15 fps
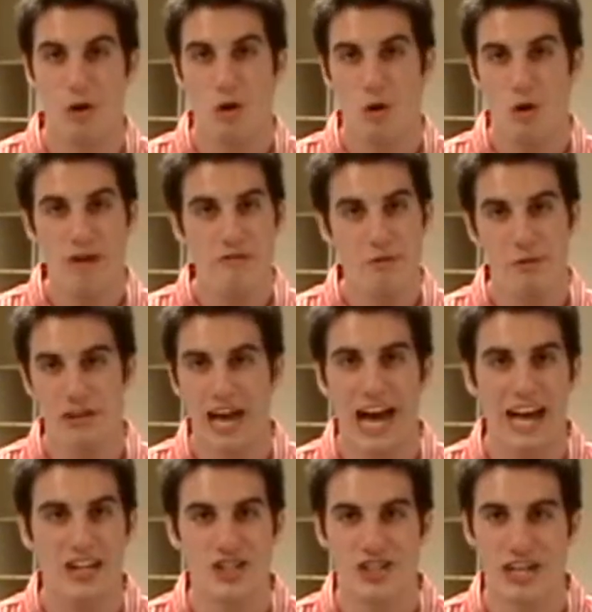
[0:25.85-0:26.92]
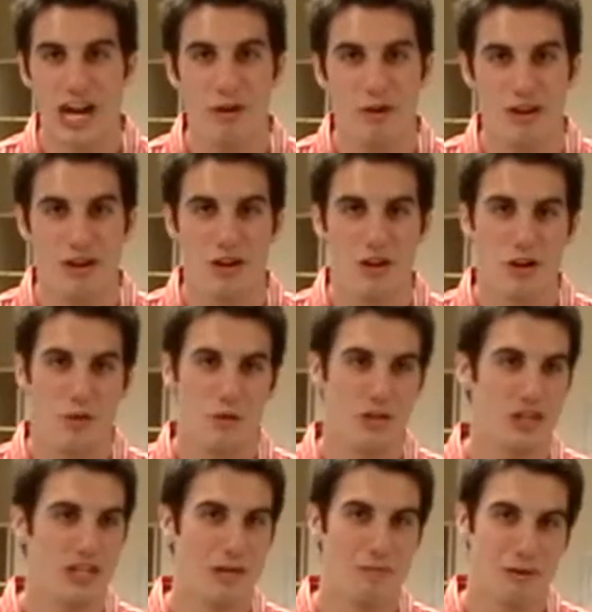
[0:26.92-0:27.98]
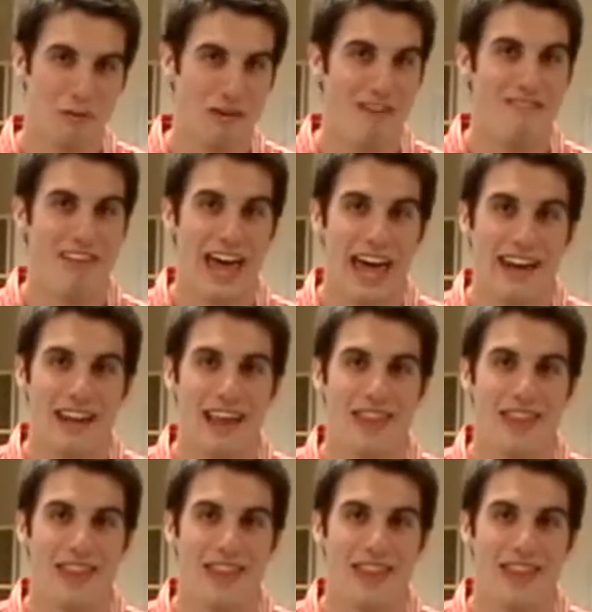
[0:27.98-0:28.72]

Or even the hot shower when there's steam coming out of that.